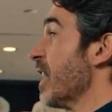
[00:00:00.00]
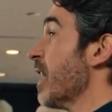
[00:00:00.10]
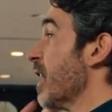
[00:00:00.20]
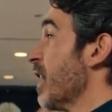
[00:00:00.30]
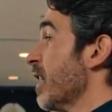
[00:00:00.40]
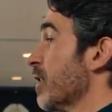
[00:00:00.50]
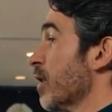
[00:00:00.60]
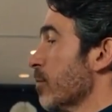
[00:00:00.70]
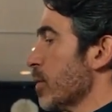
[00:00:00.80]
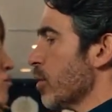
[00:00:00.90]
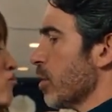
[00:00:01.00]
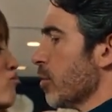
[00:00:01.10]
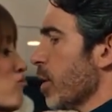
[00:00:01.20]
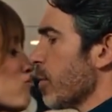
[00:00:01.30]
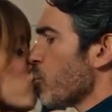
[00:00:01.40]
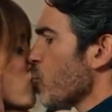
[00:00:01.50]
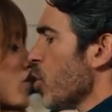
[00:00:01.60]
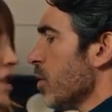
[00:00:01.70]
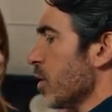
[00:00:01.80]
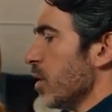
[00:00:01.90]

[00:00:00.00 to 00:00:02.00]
Married for 10 years and about to have their